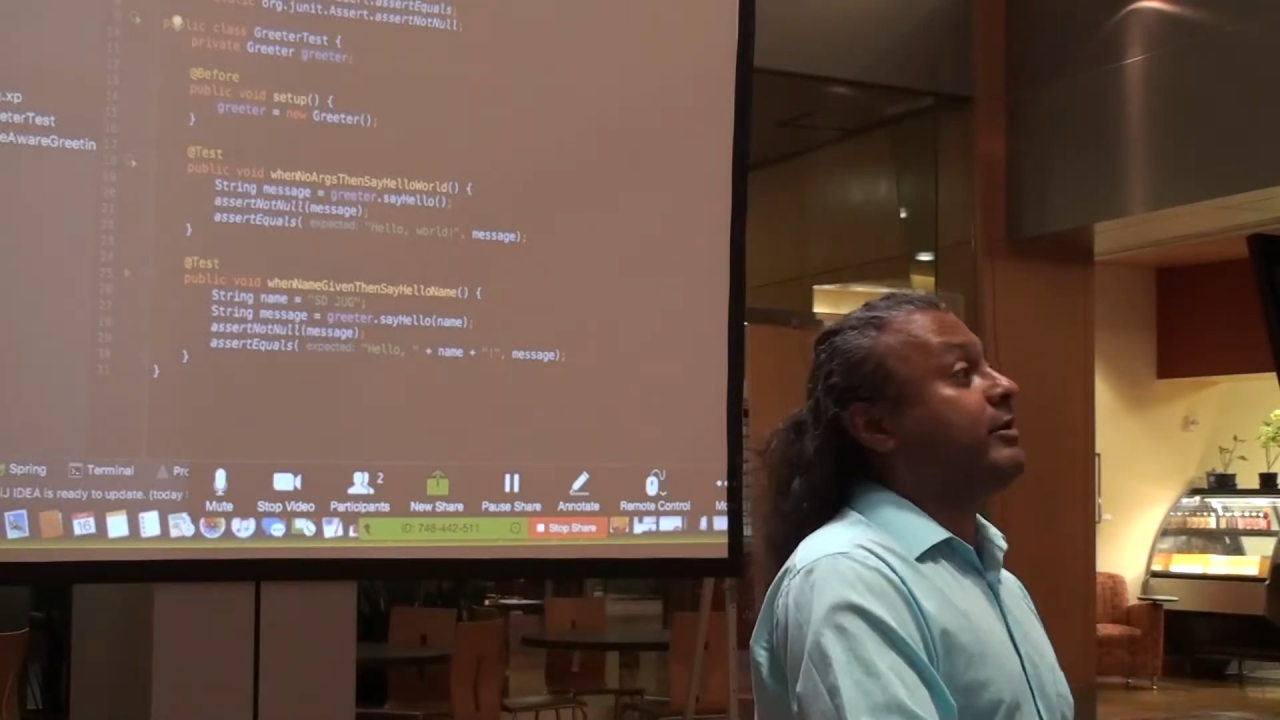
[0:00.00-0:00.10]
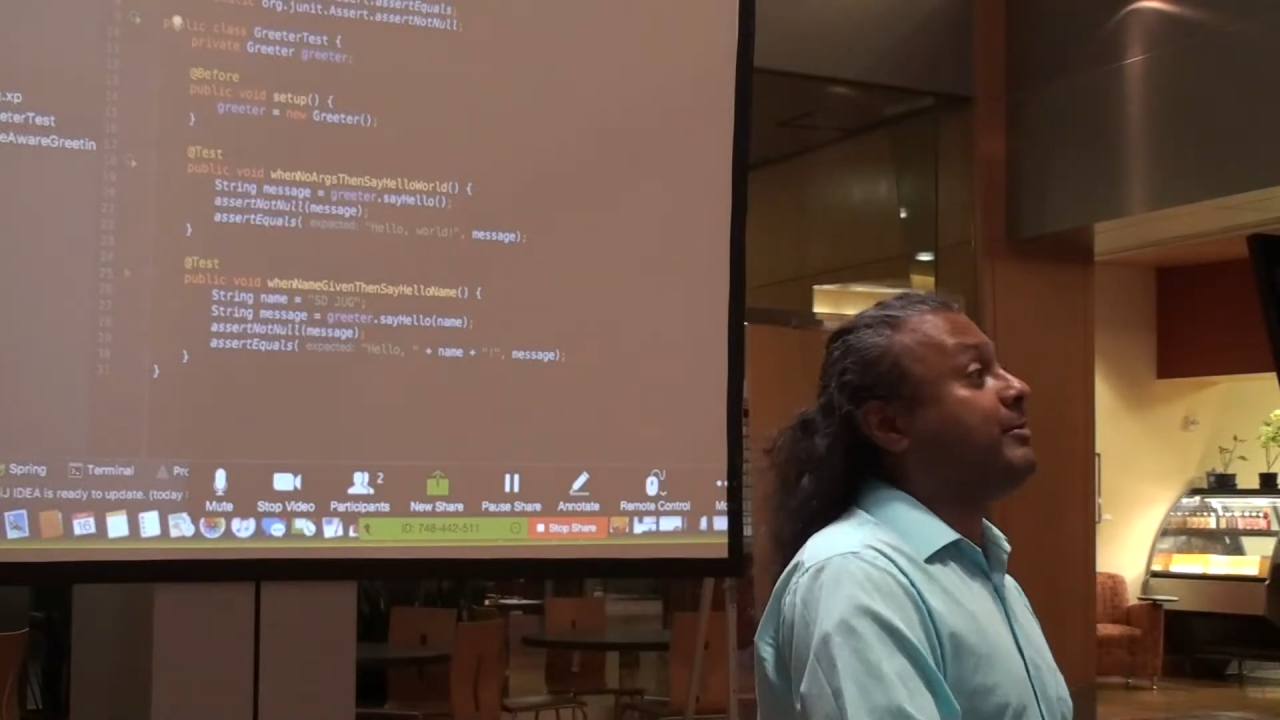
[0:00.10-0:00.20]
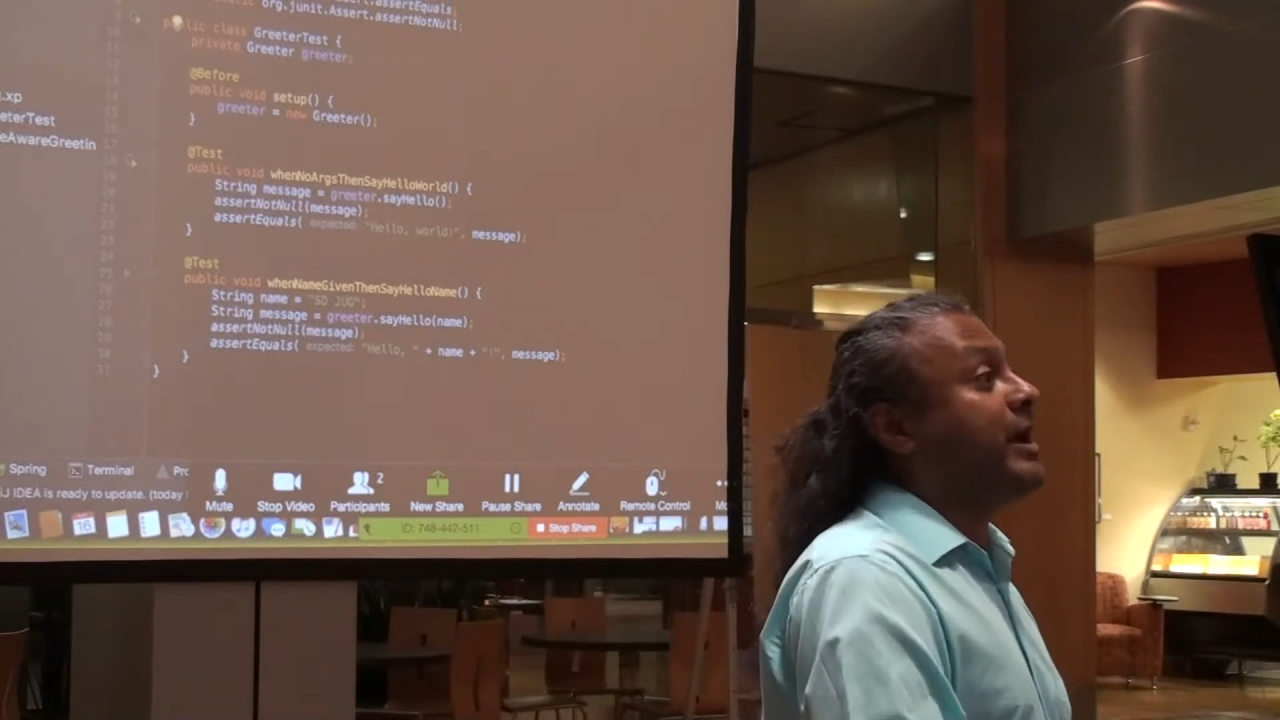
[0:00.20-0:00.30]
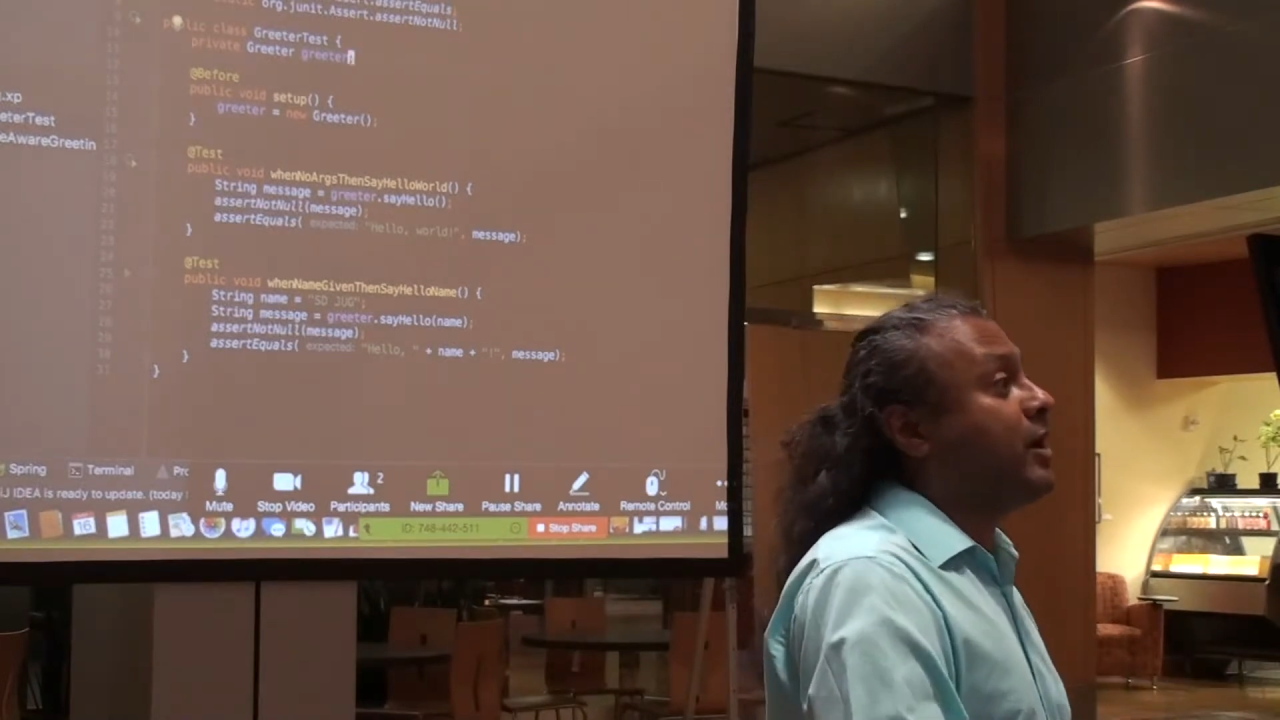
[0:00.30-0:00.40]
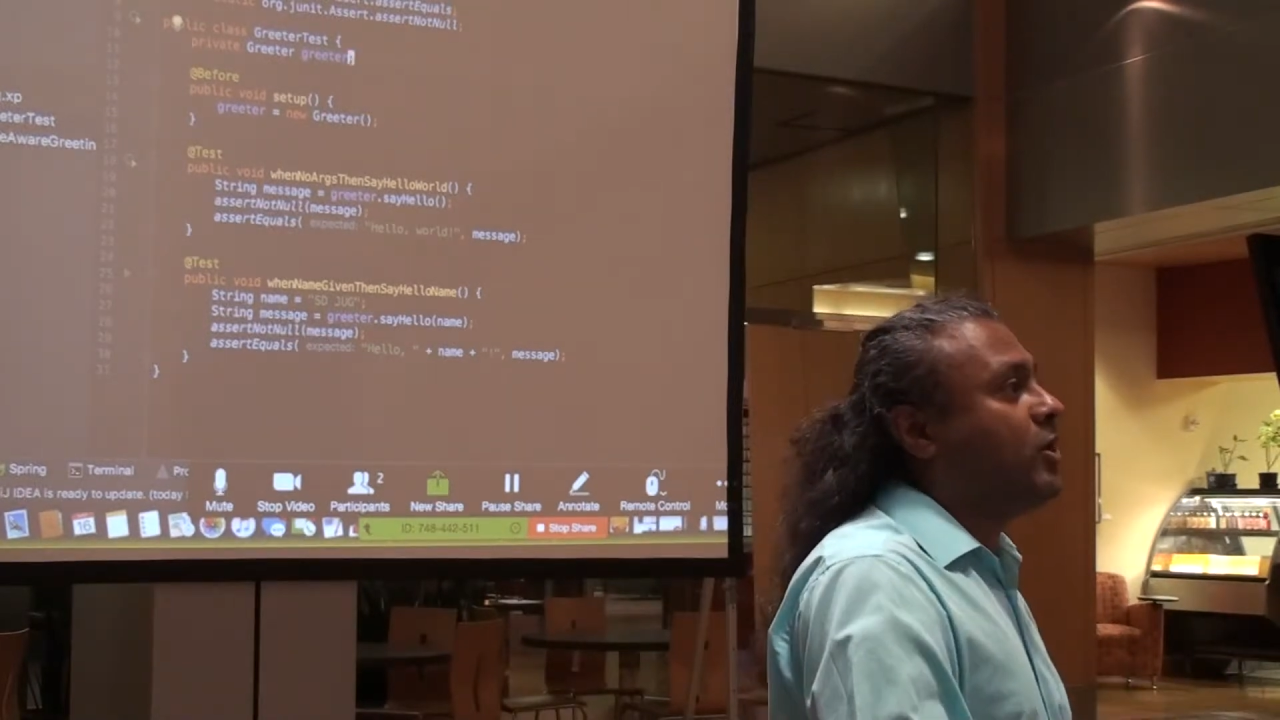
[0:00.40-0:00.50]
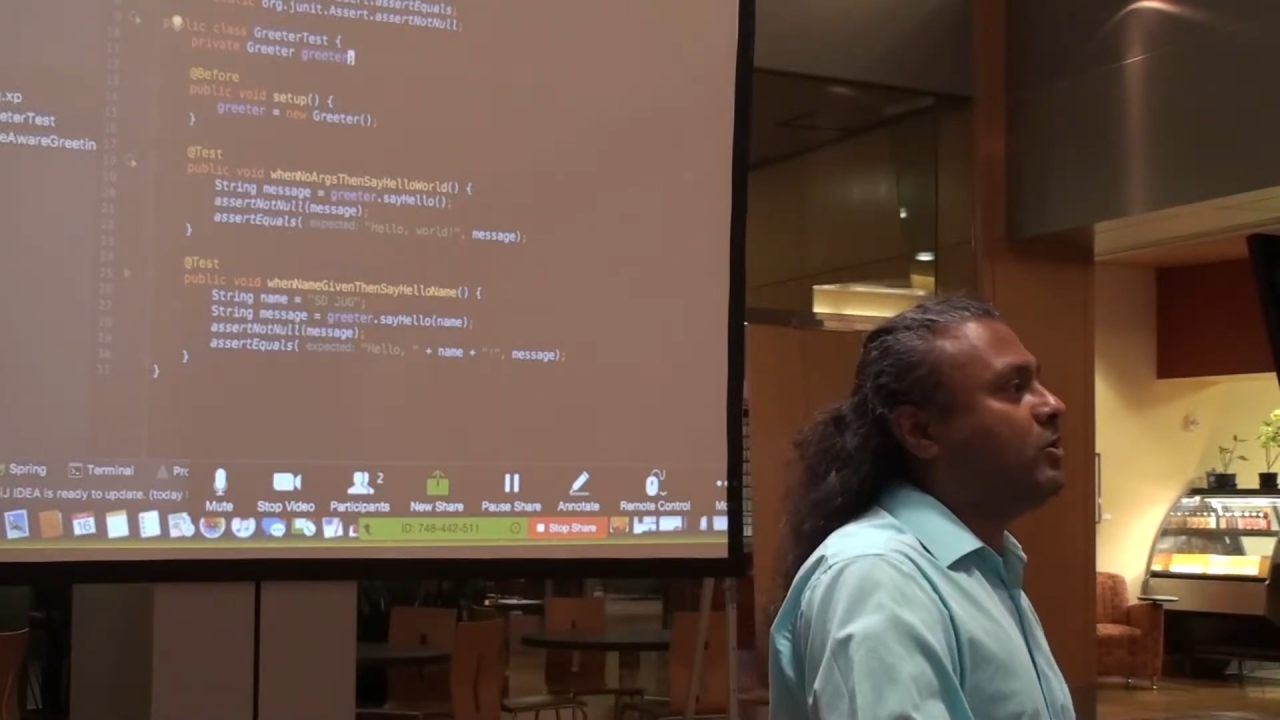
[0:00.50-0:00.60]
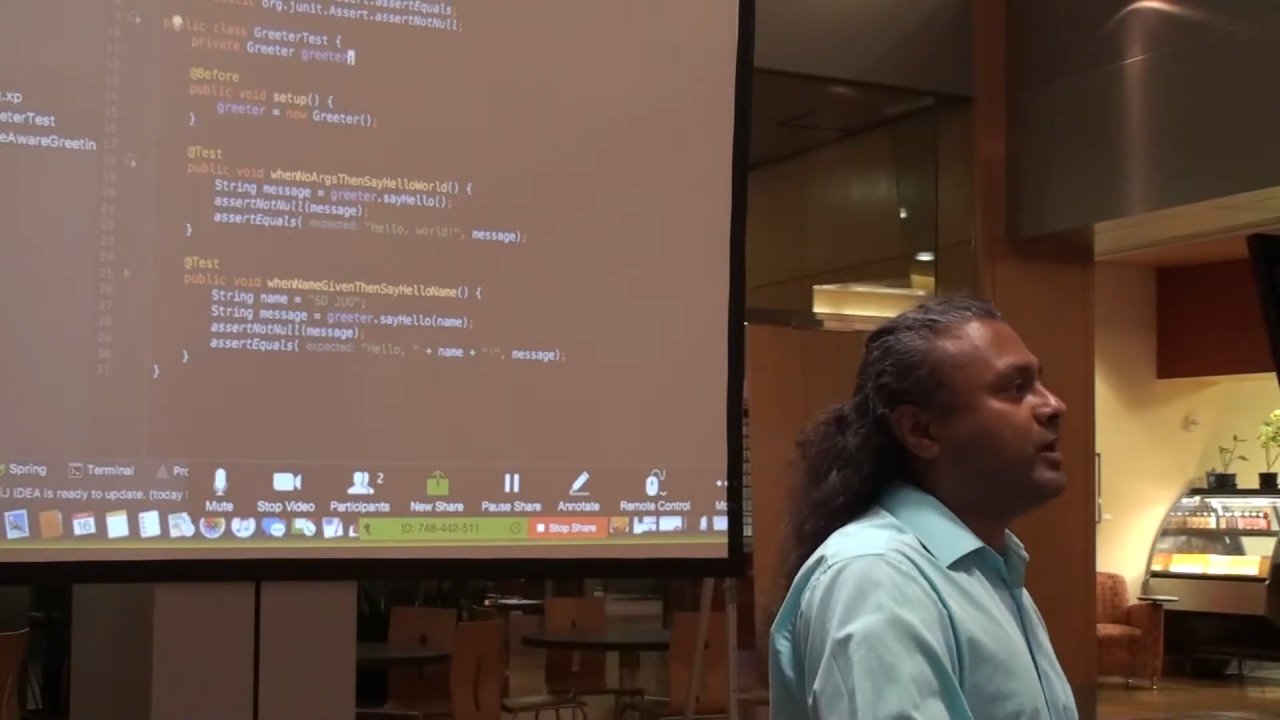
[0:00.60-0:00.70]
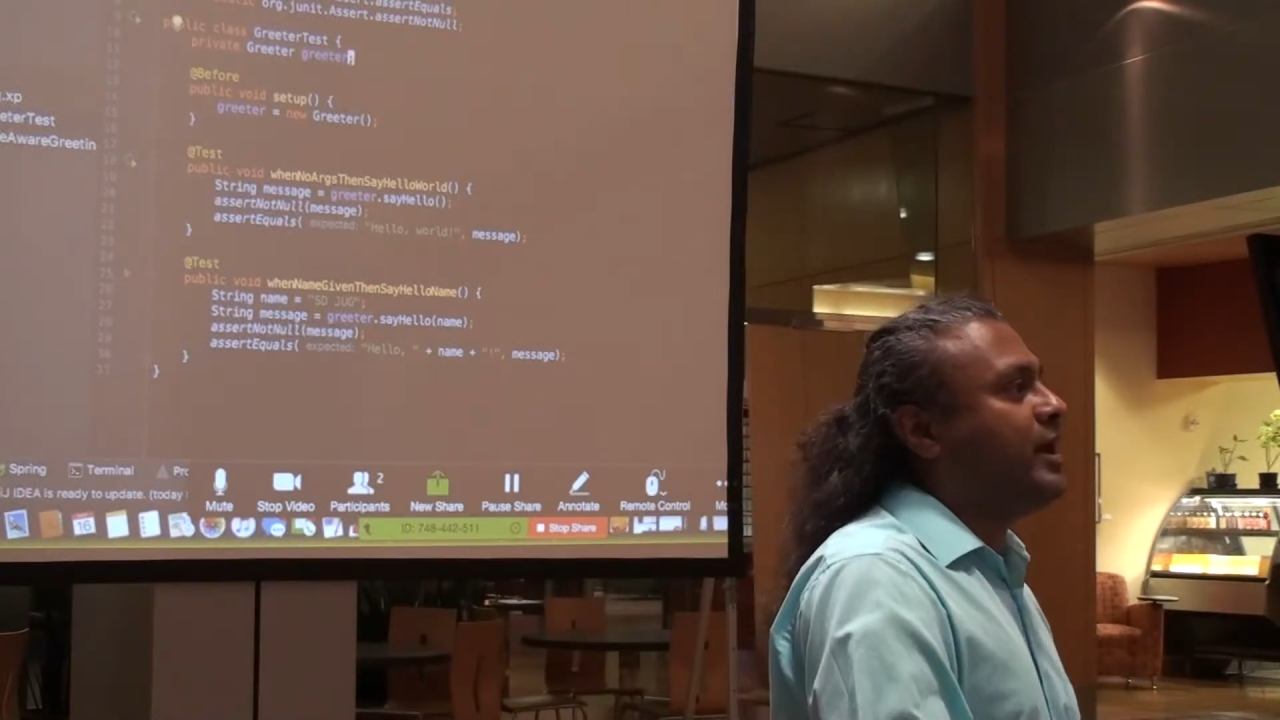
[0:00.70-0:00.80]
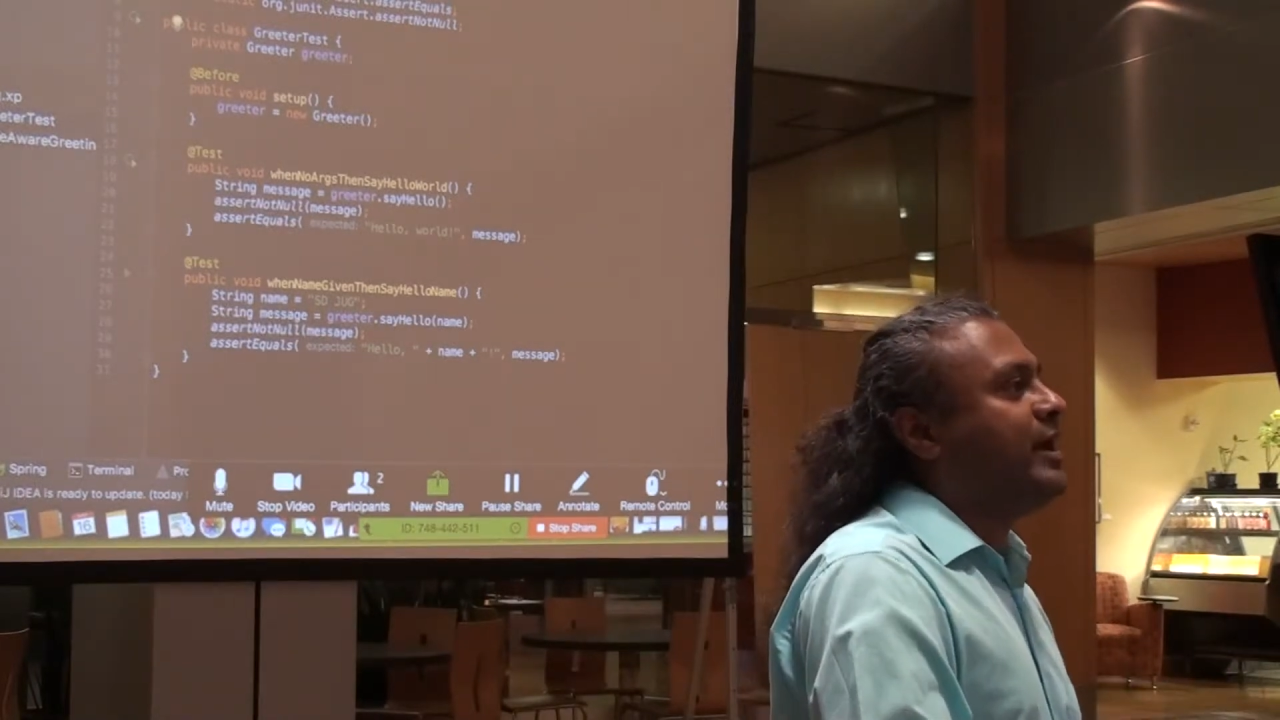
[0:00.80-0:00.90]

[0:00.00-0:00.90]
in my code.